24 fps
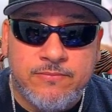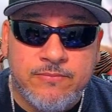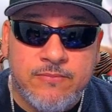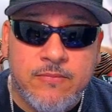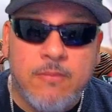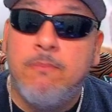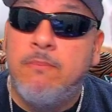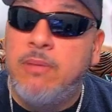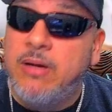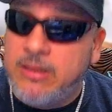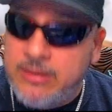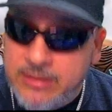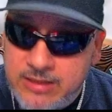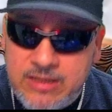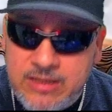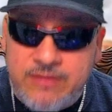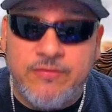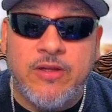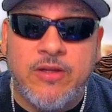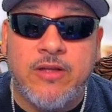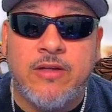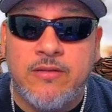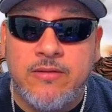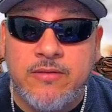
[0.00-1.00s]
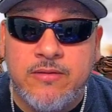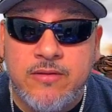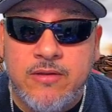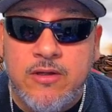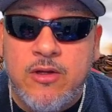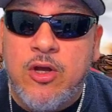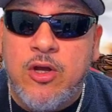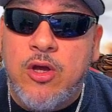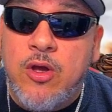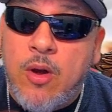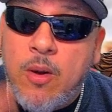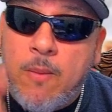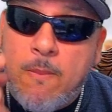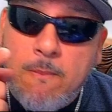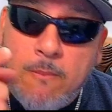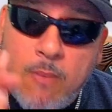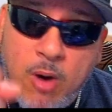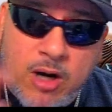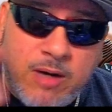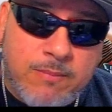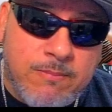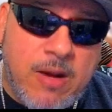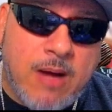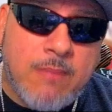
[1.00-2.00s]
Believe it.
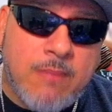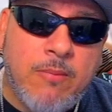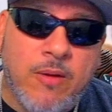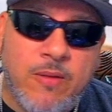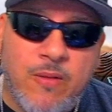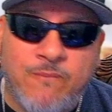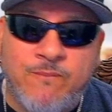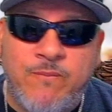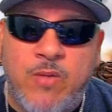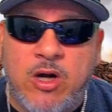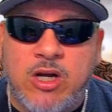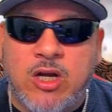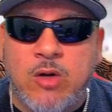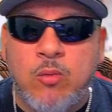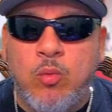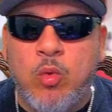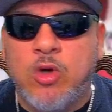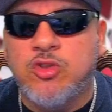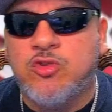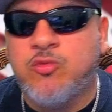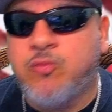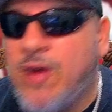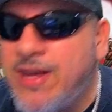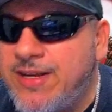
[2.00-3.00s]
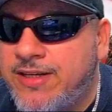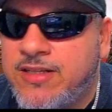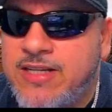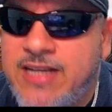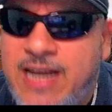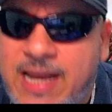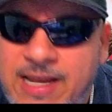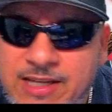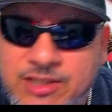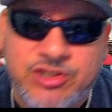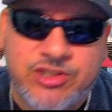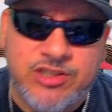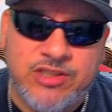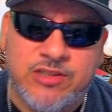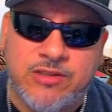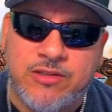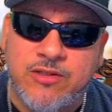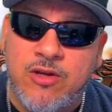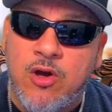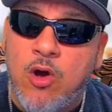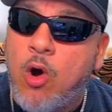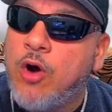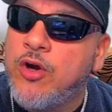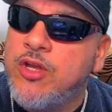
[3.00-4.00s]
Mark my motherfucking words. Raider Nation,
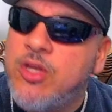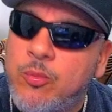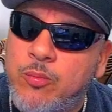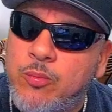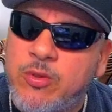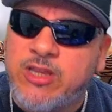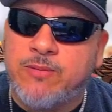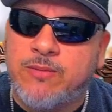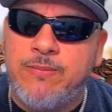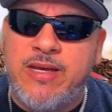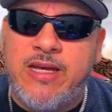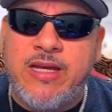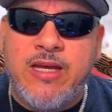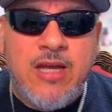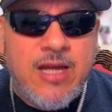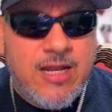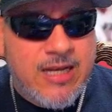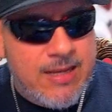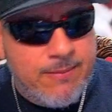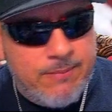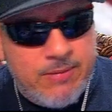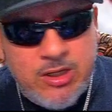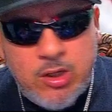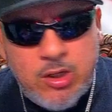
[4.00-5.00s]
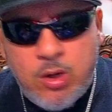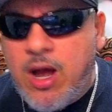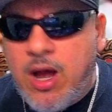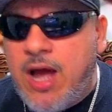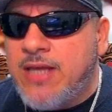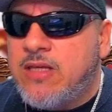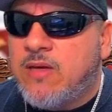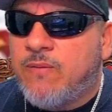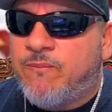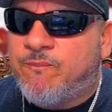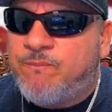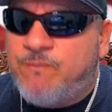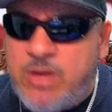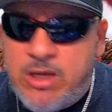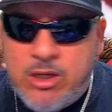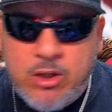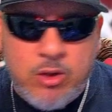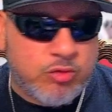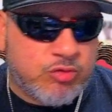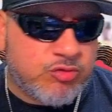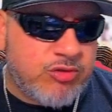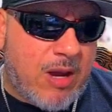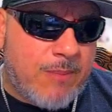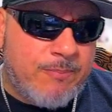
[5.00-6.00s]
are you with me? Let me know how you feel.
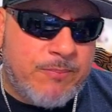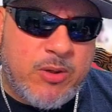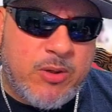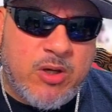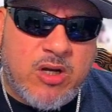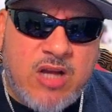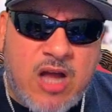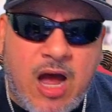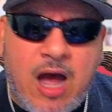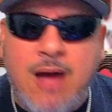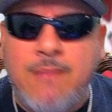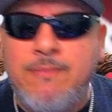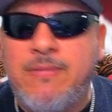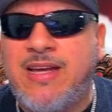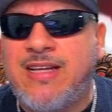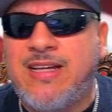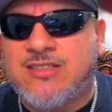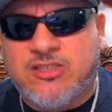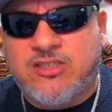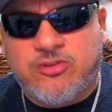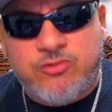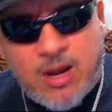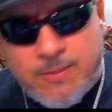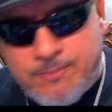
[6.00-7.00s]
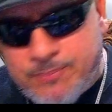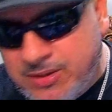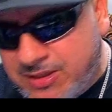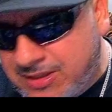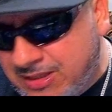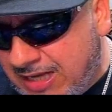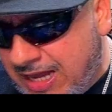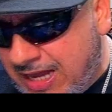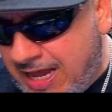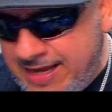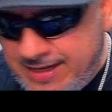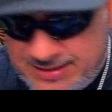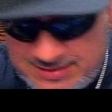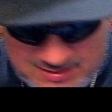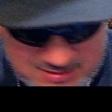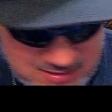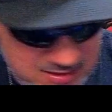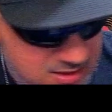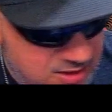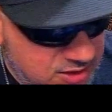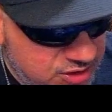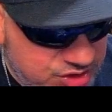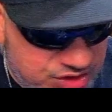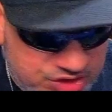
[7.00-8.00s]
Drop your comments. Drop your likes.
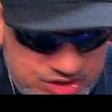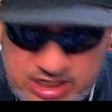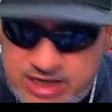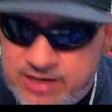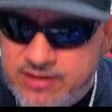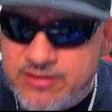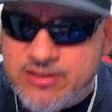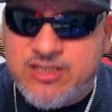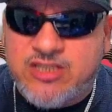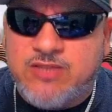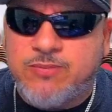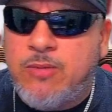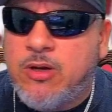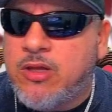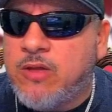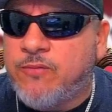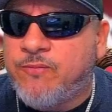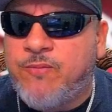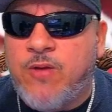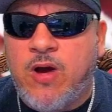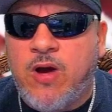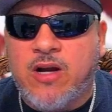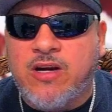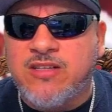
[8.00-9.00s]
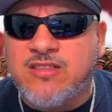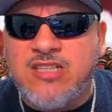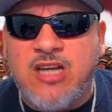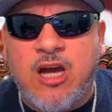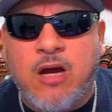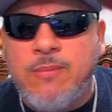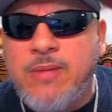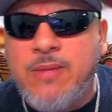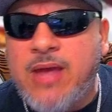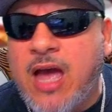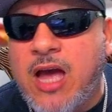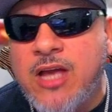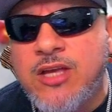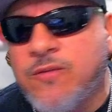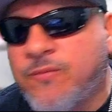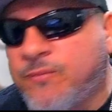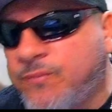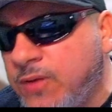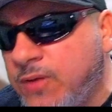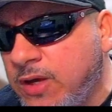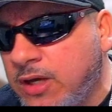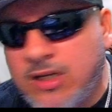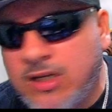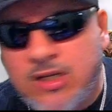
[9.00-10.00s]
Share this motherfucker. Tell me how you
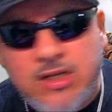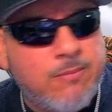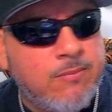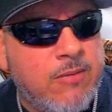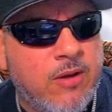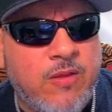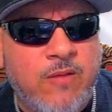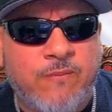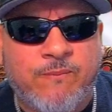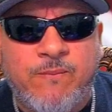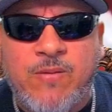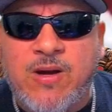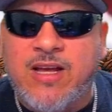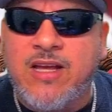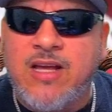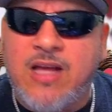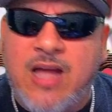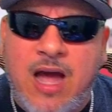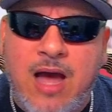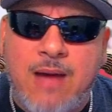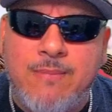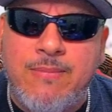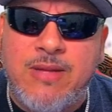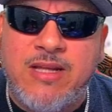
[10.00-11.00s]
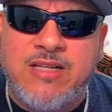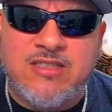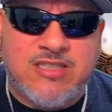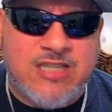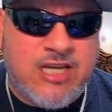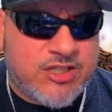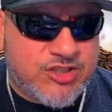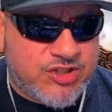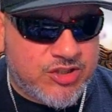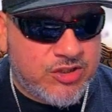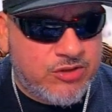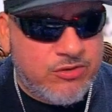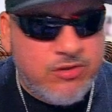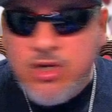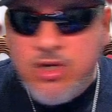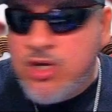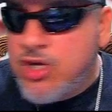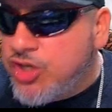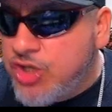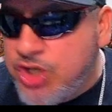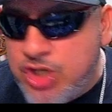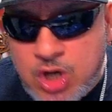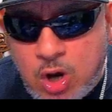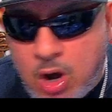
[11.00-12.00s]
feel in the motherfucking comment section.
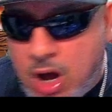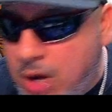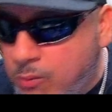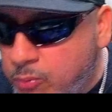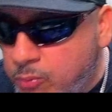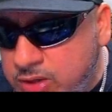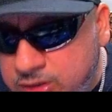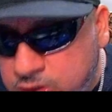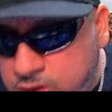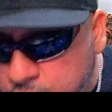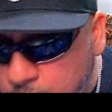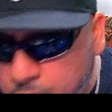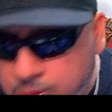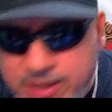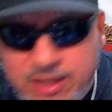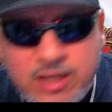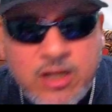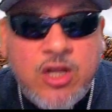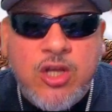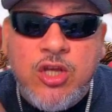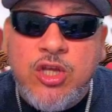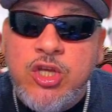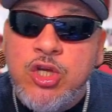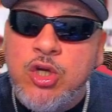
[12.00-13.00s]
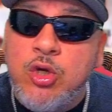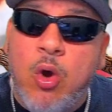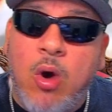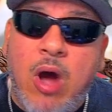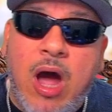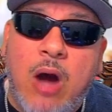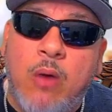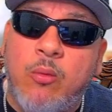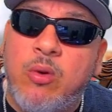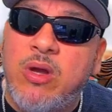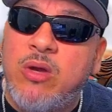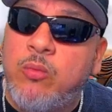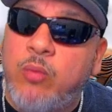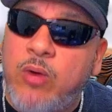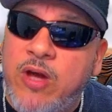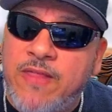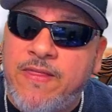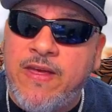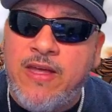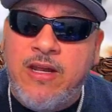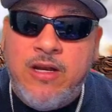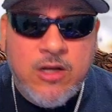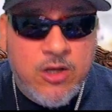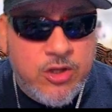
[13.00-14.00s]
You know how we do it. You know how we with
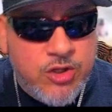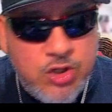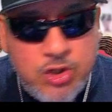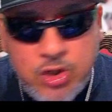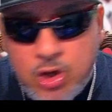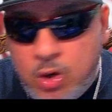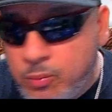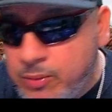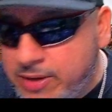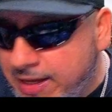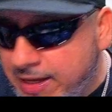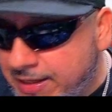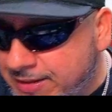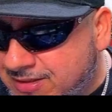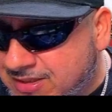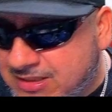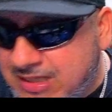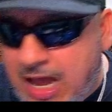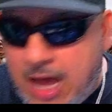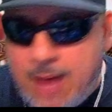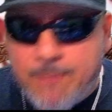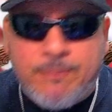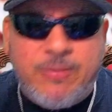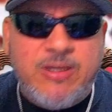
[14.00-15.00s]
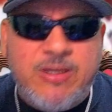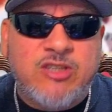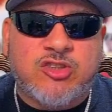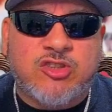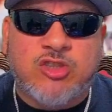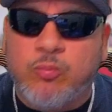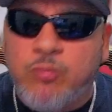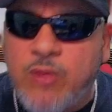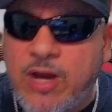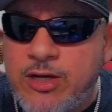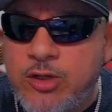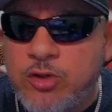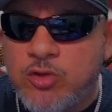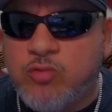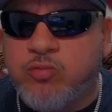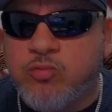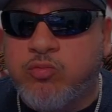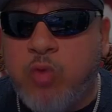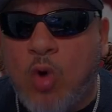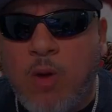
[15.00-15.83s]
it. You know we ain't stopping. It's the Raiders Raw